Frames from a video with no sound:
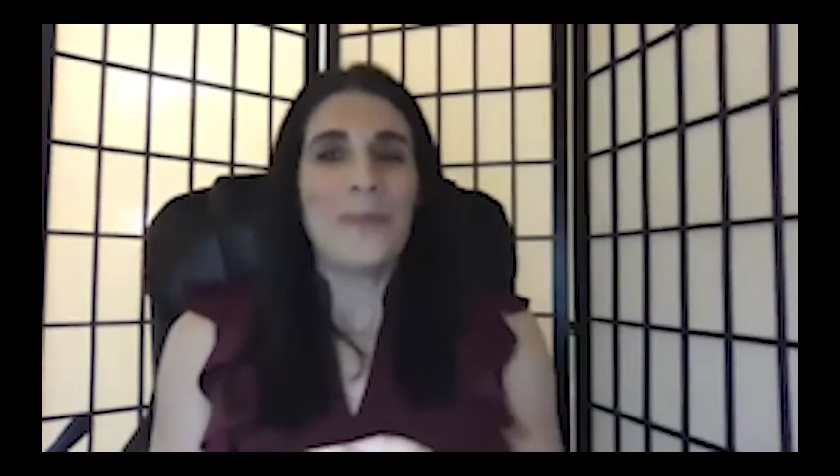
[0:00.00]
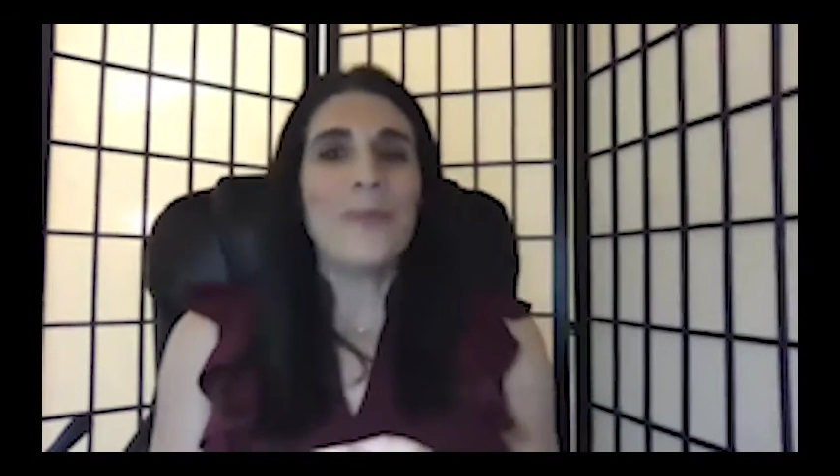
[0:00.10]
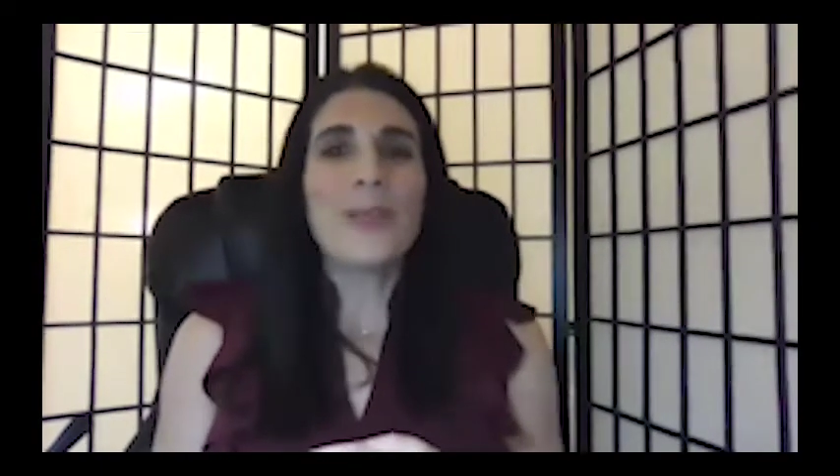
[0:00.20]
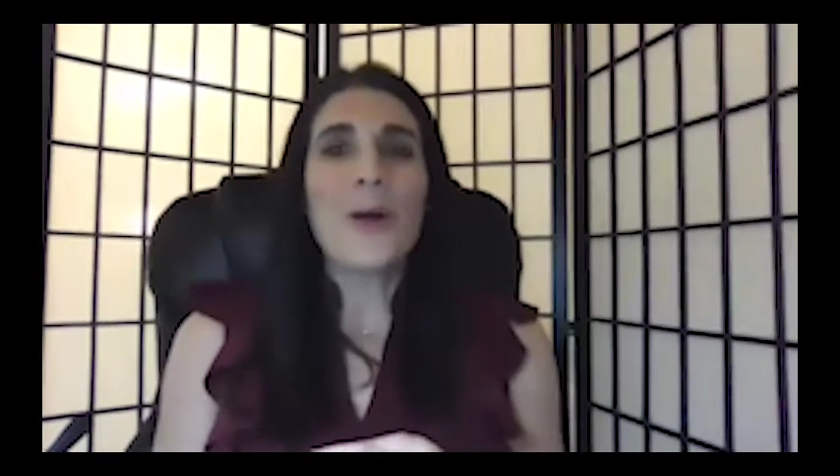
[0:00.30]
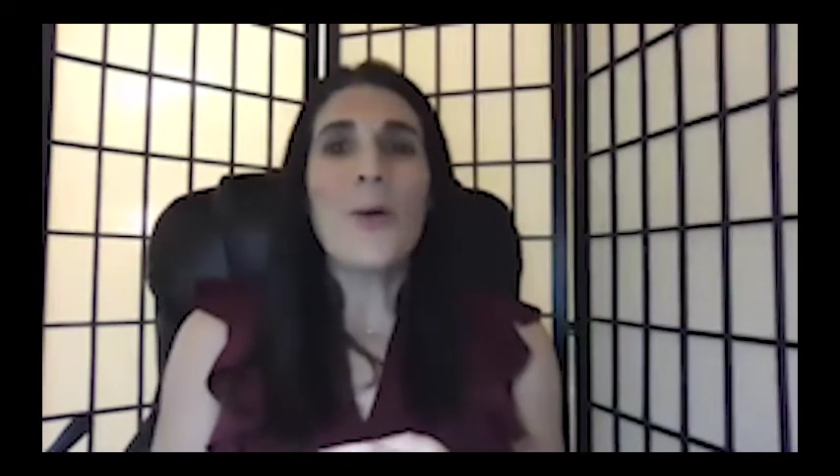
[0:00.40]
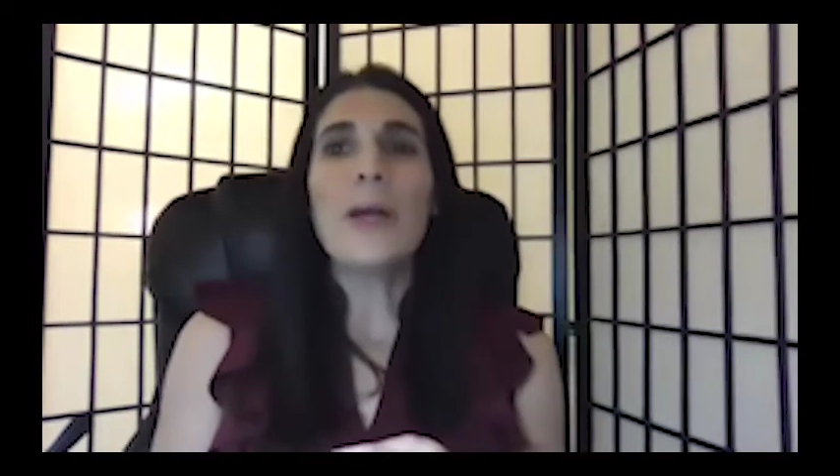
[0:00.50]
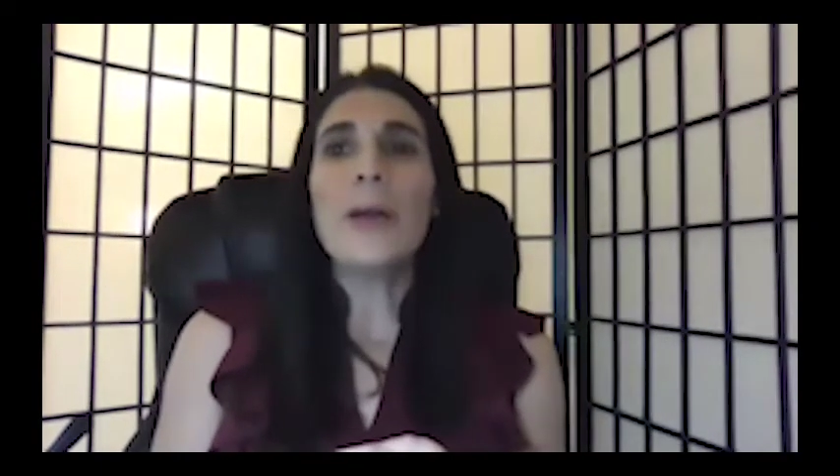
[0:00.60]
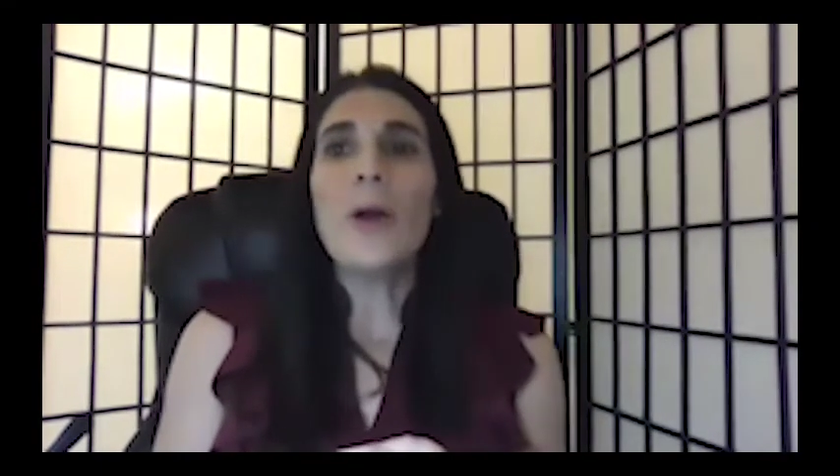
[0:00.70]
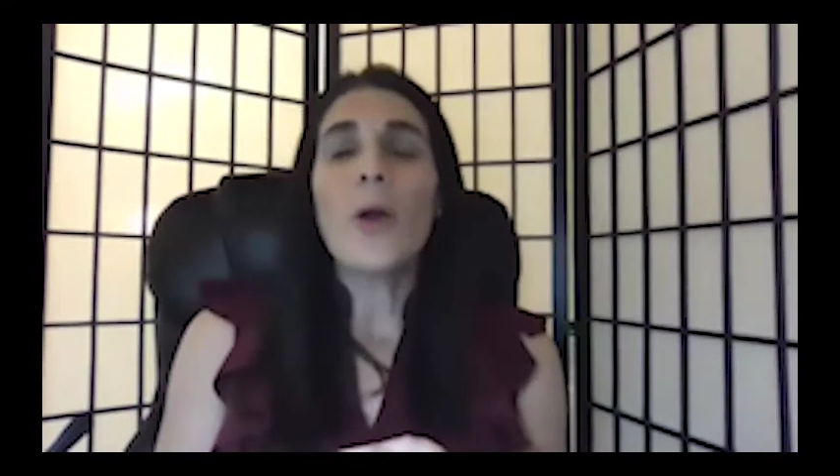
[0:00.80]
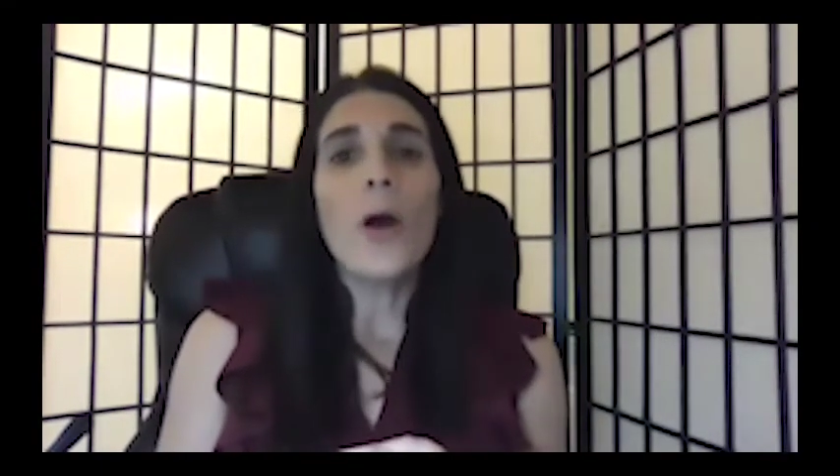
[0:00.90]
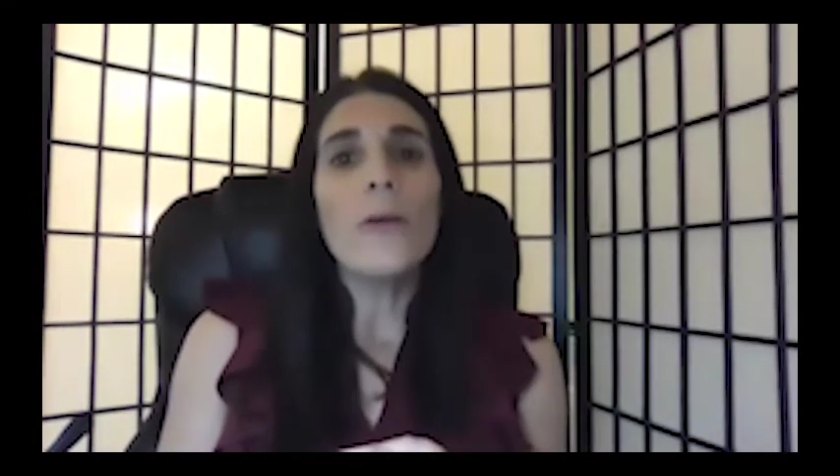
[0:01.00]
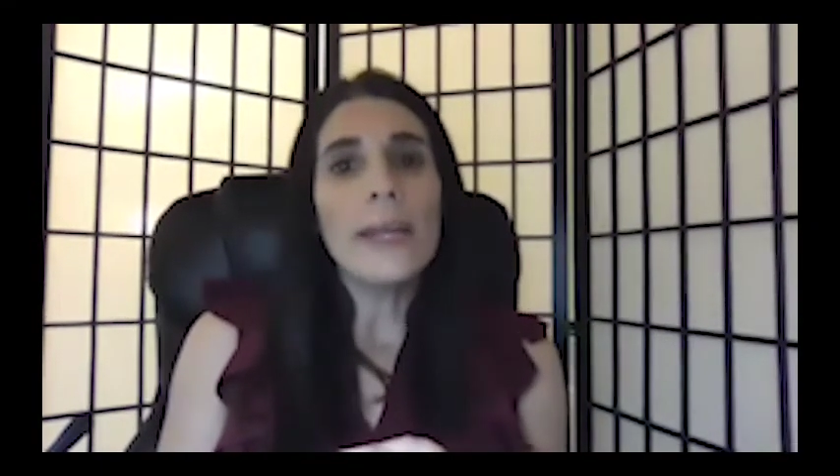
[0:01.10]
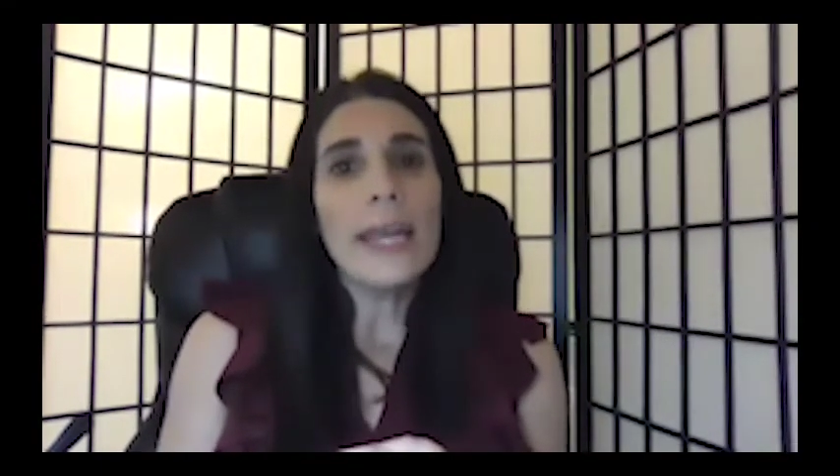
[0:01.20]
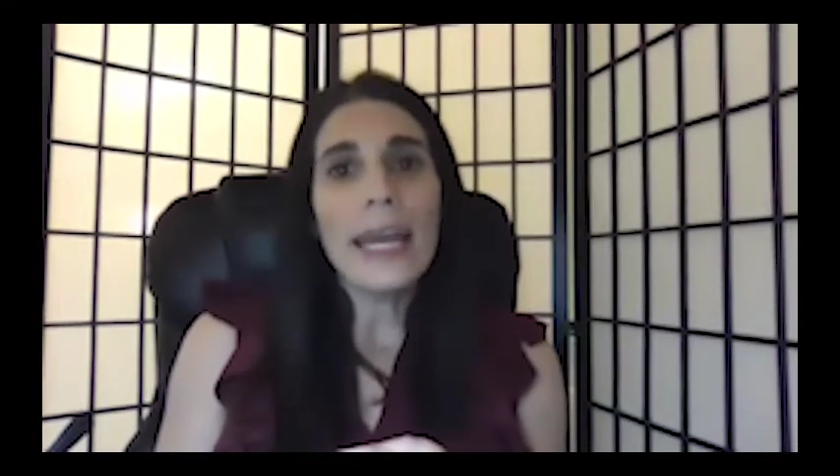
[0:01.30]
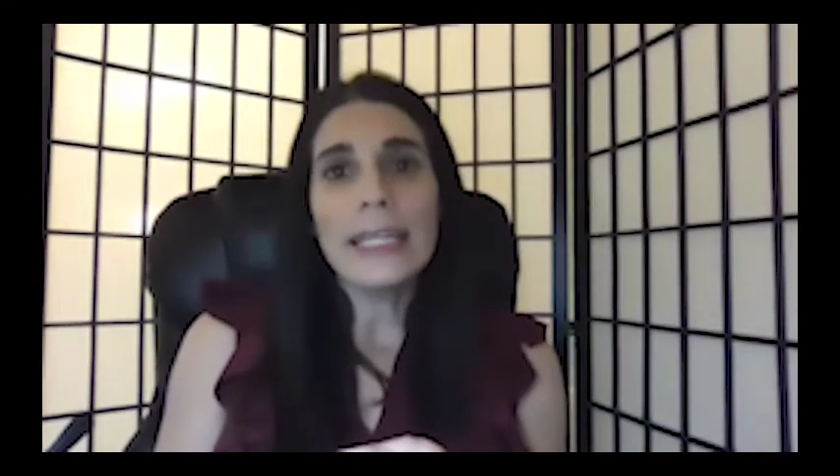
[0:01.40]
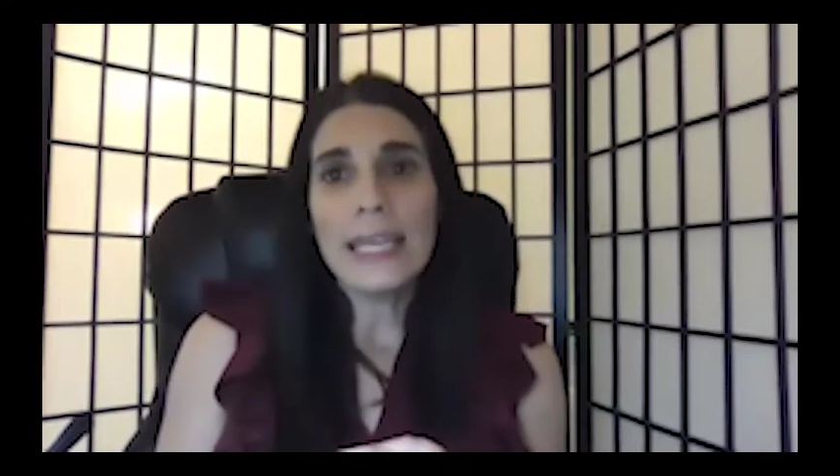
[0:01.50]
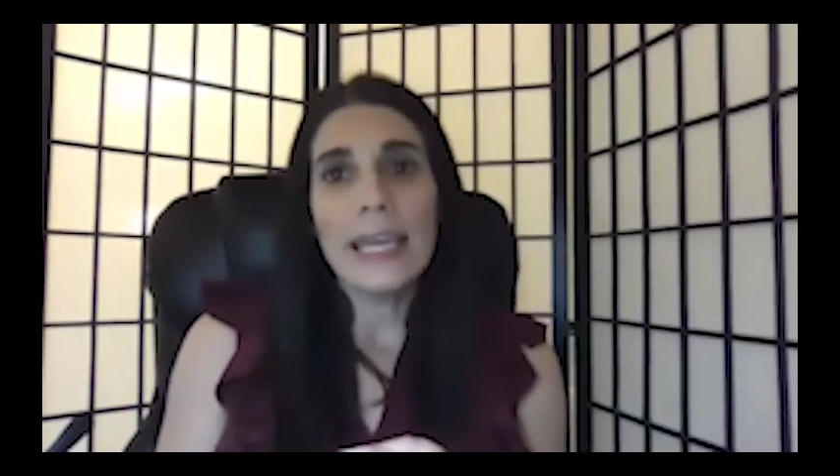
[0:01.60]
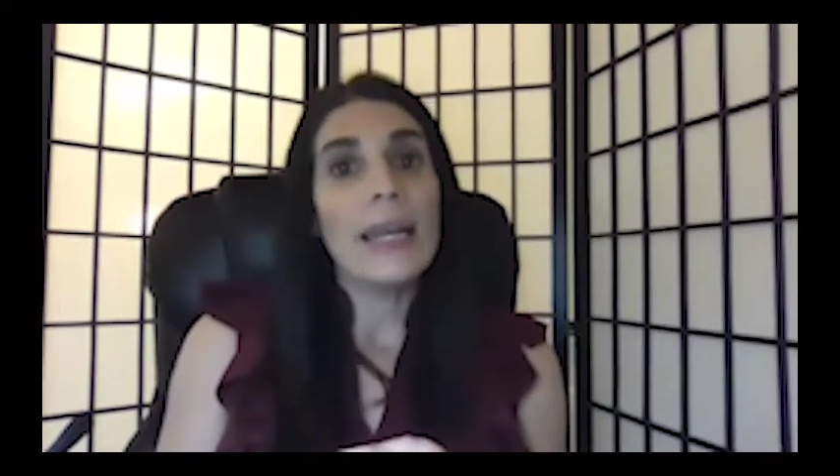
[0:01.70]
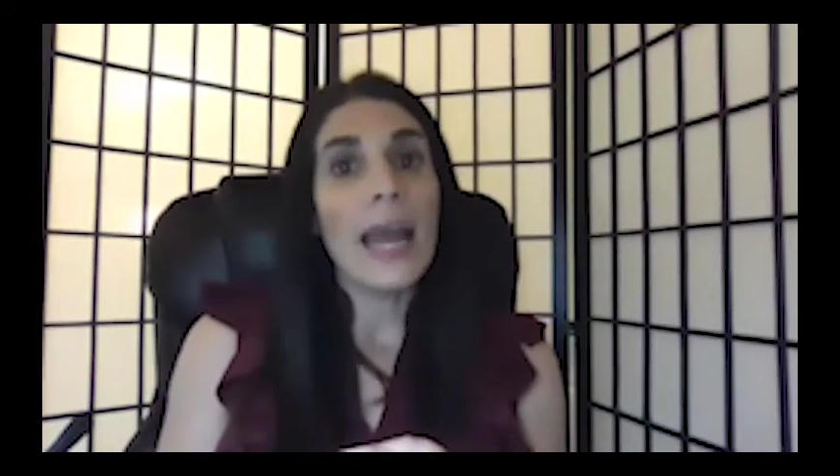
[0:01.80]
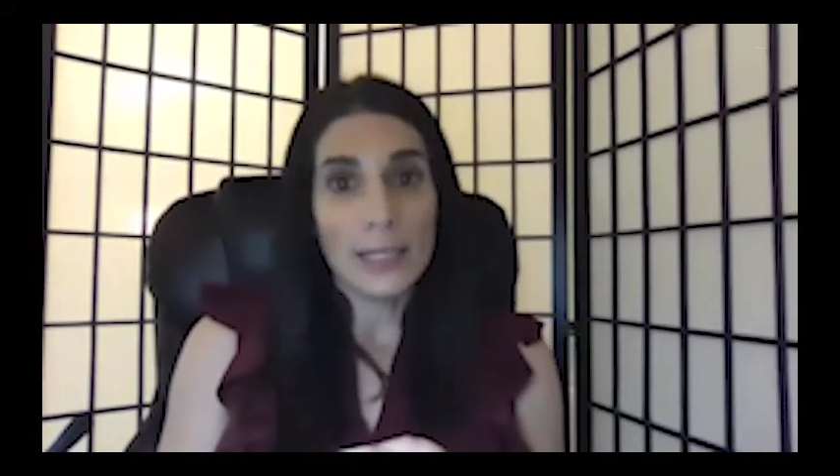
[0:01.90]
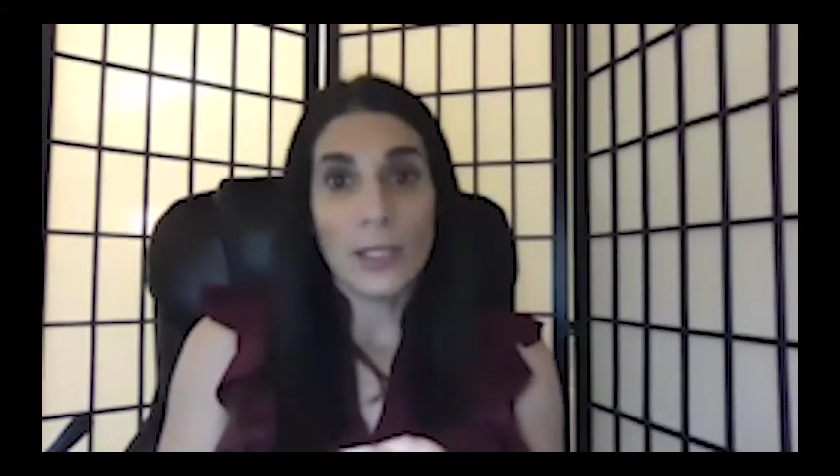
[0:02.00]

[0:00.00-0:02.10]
So COVID-19 has